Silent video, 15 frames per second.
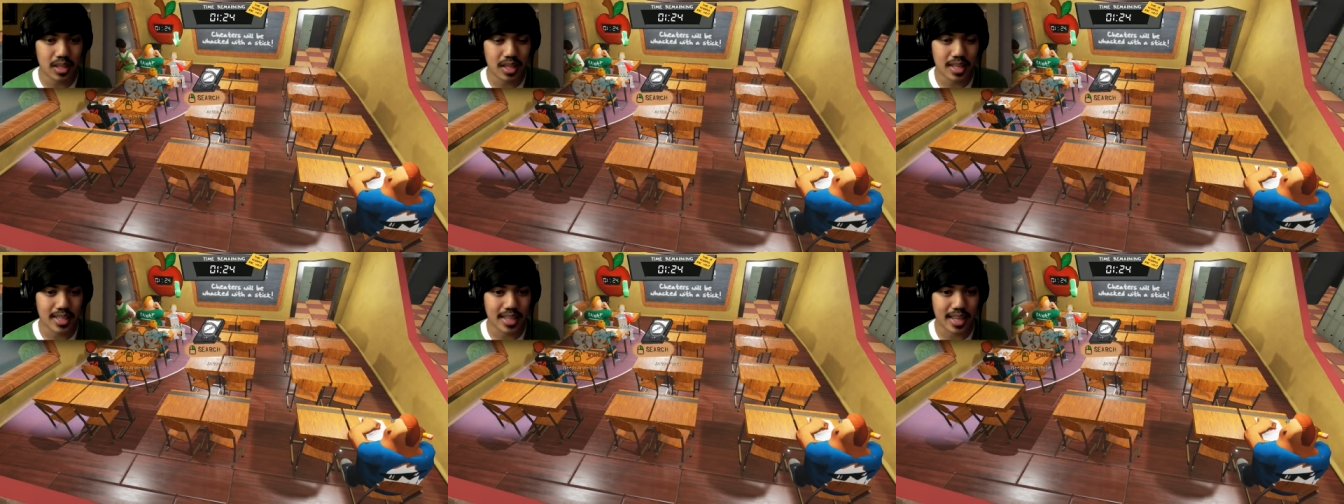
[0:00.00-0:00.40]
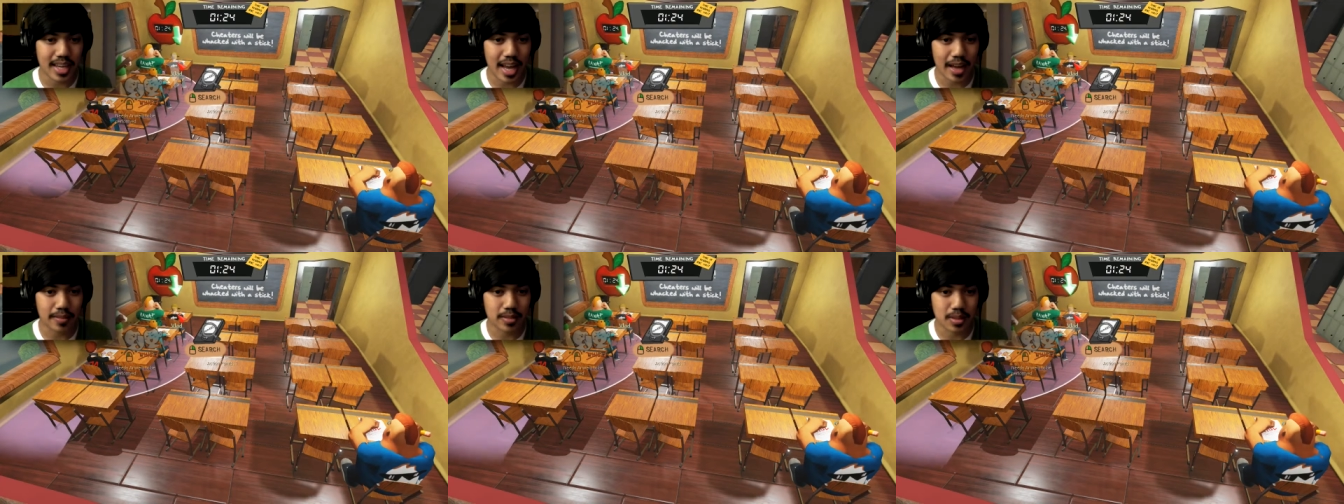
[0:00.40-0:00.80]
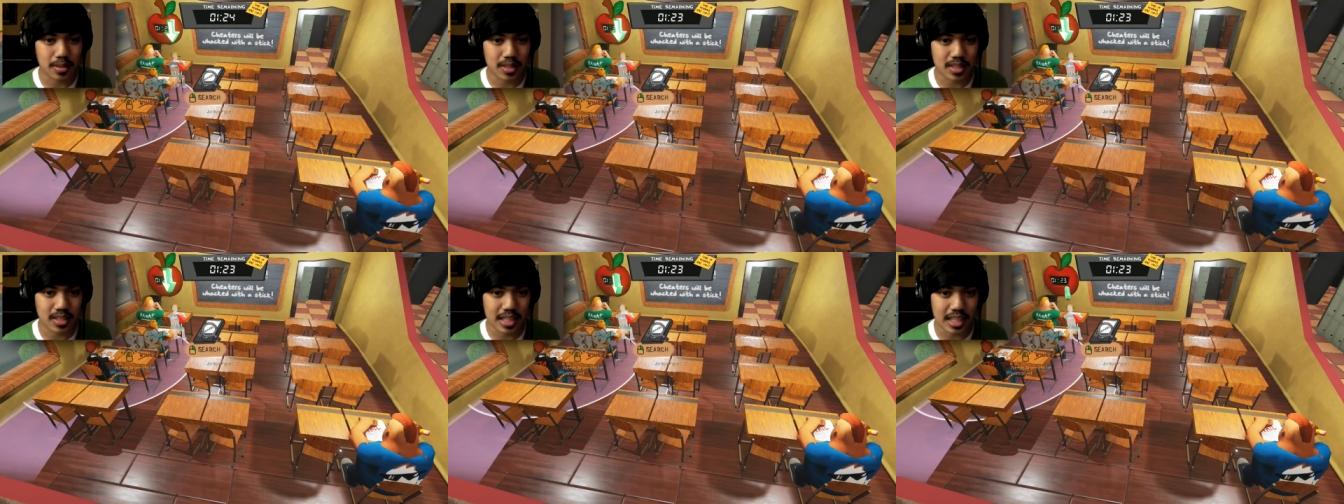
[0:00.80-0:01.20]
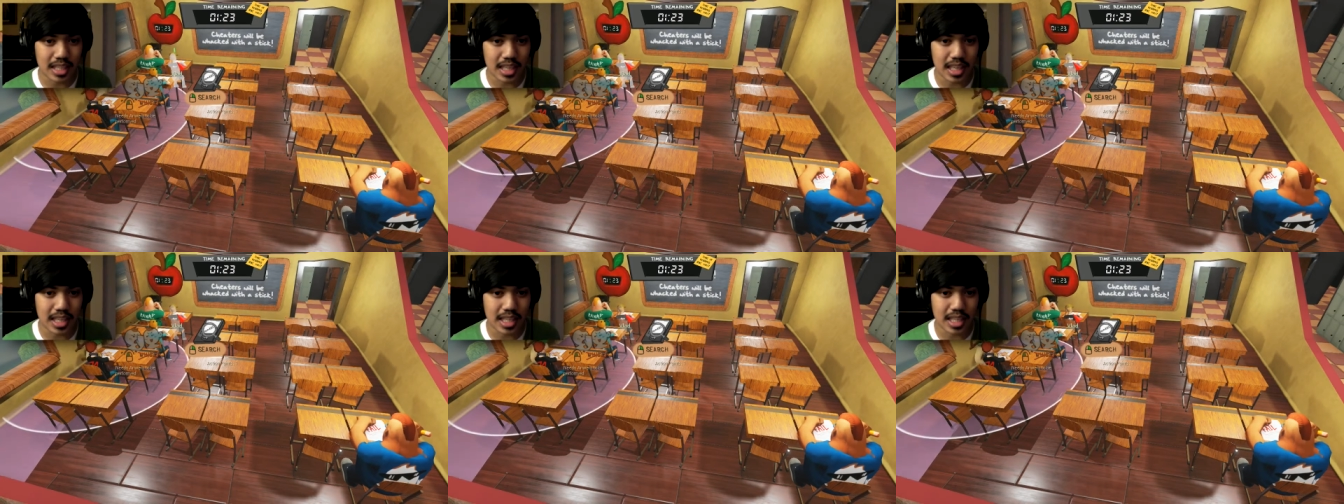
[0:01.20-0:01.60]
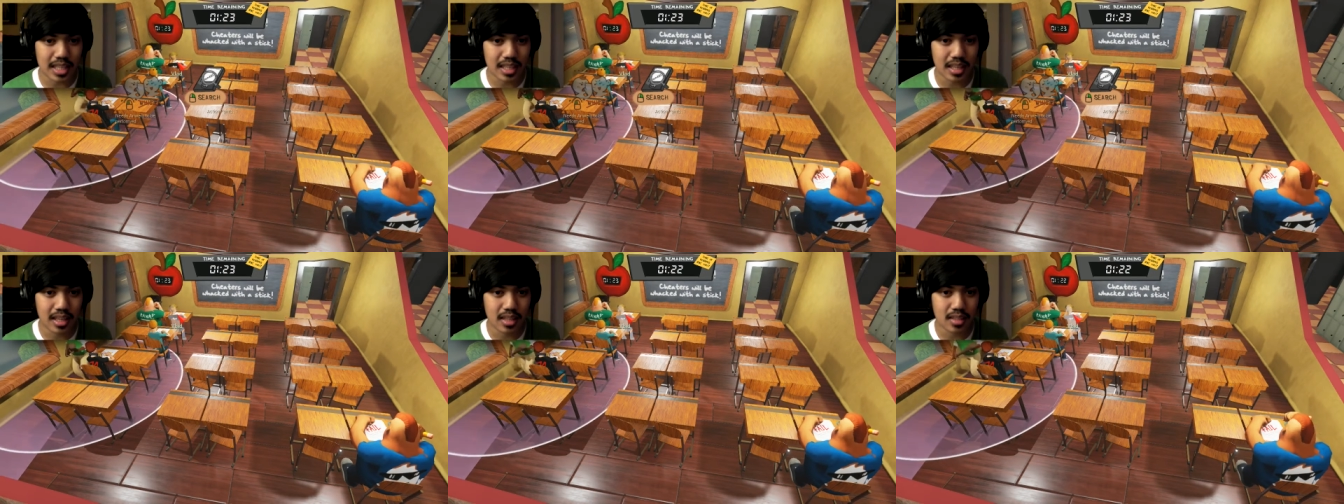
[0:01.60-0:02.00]
is I have to sneakily
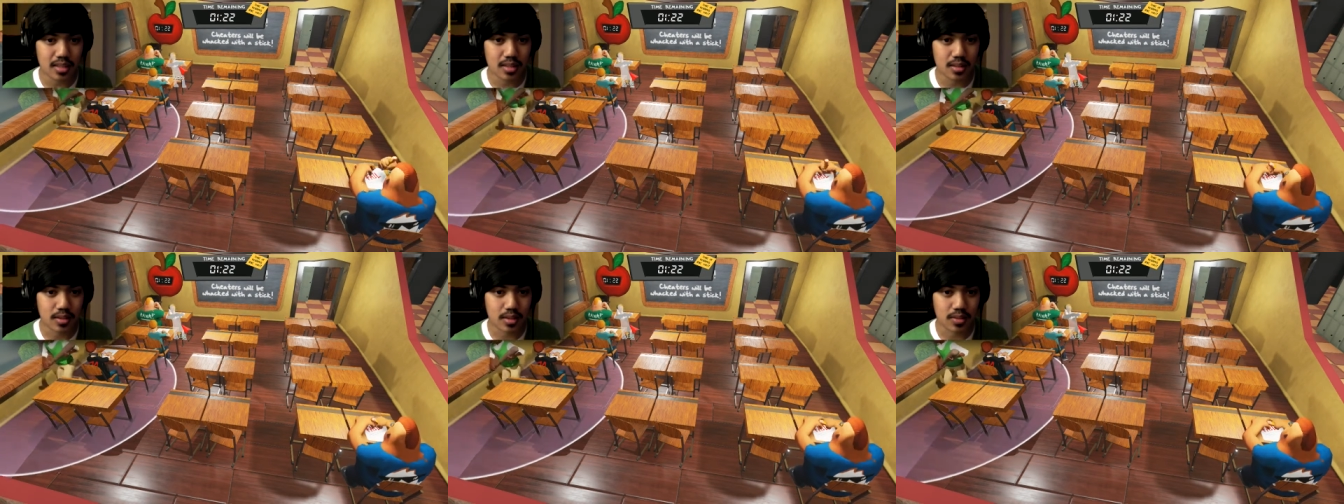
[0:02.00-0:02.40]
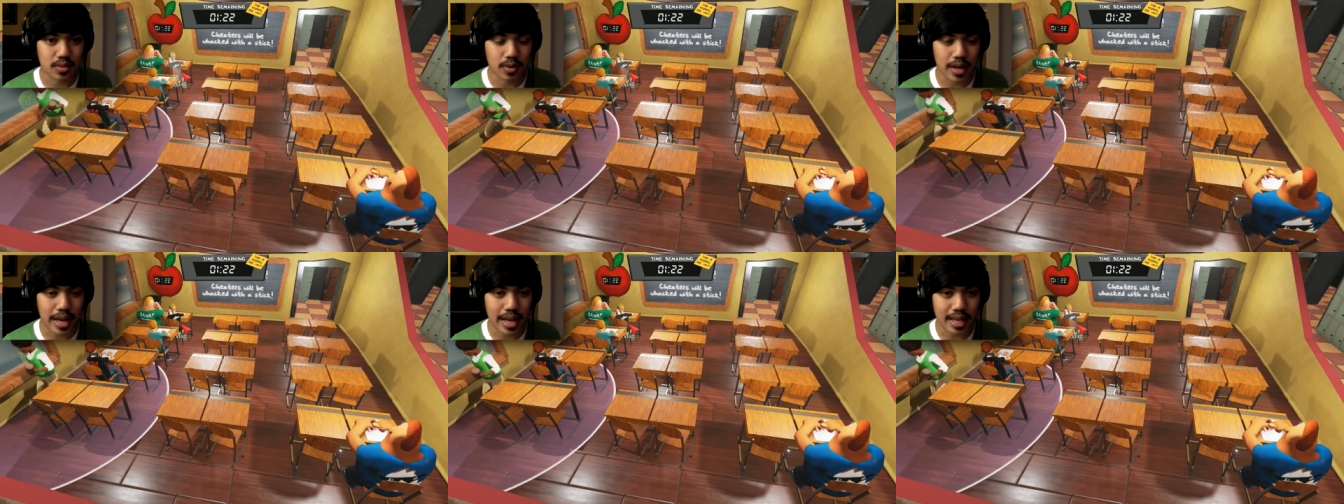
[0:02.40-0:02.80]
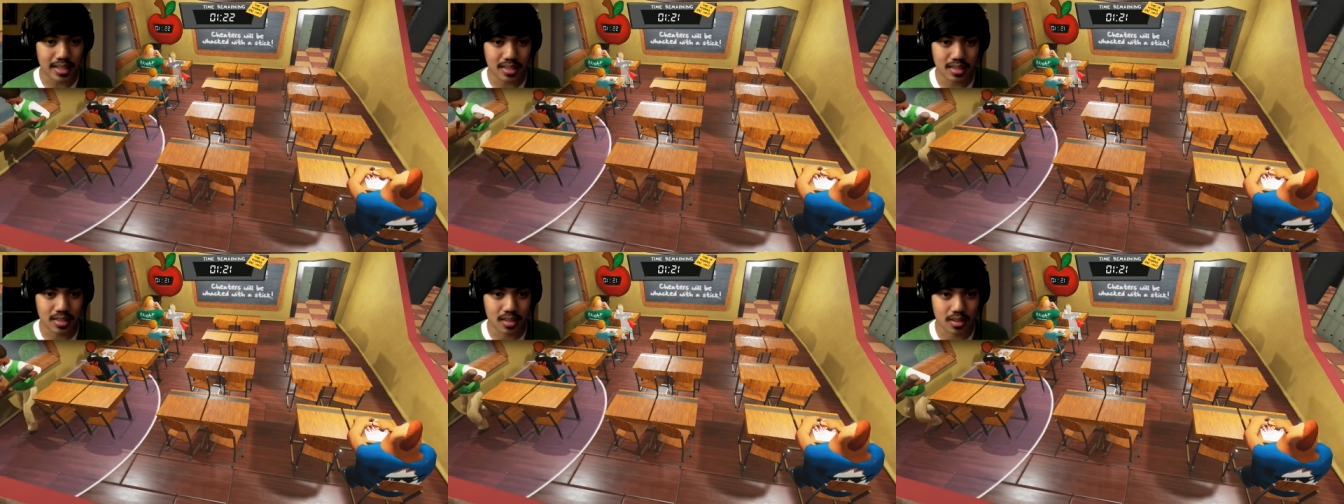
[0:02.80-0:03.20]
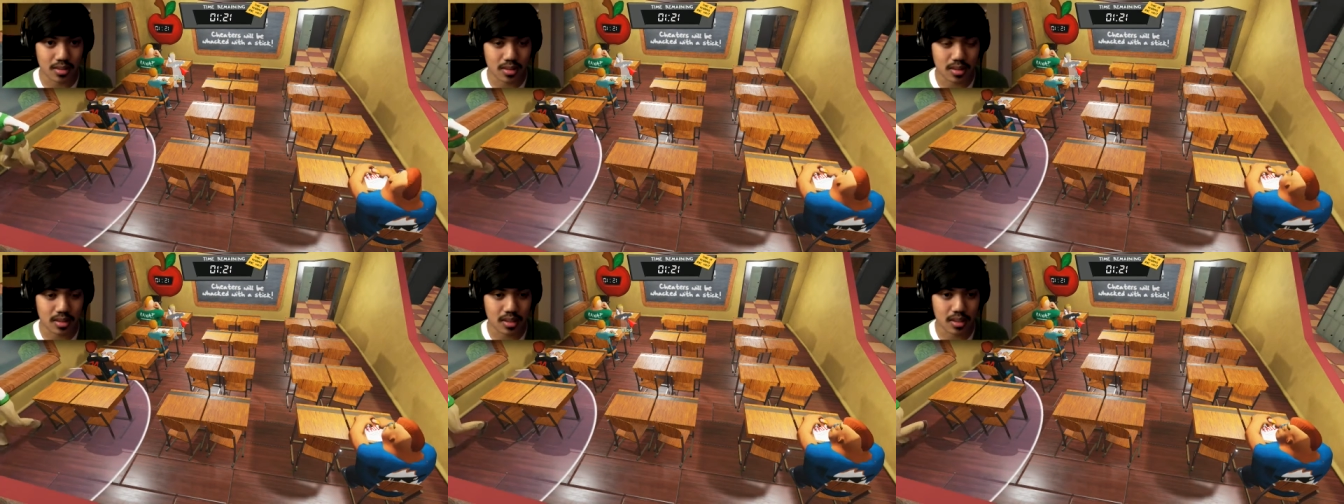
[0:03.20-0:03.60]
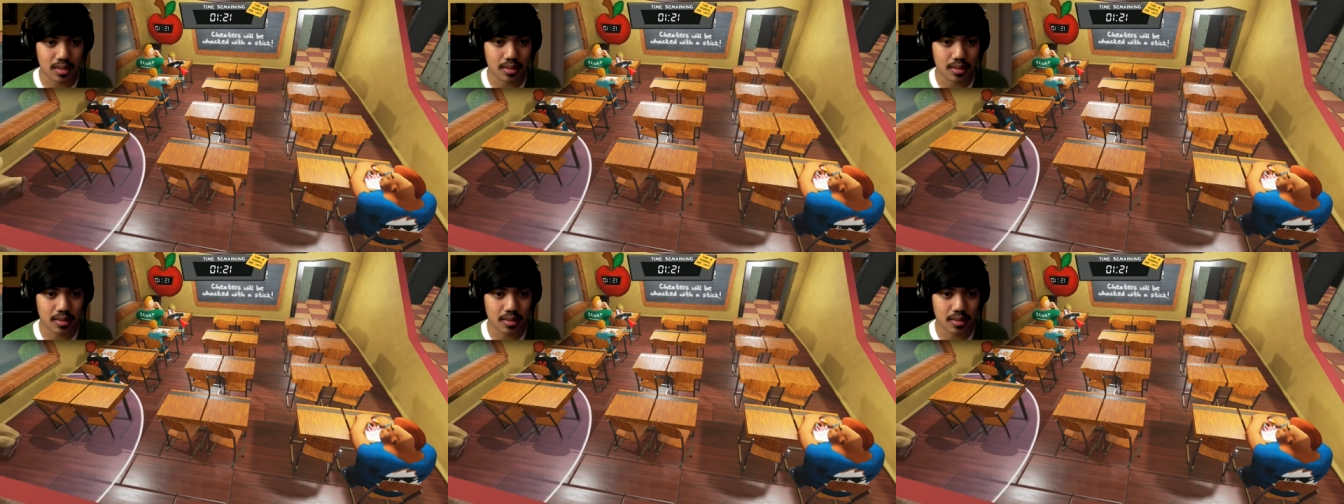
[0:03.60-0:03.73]
search for answers.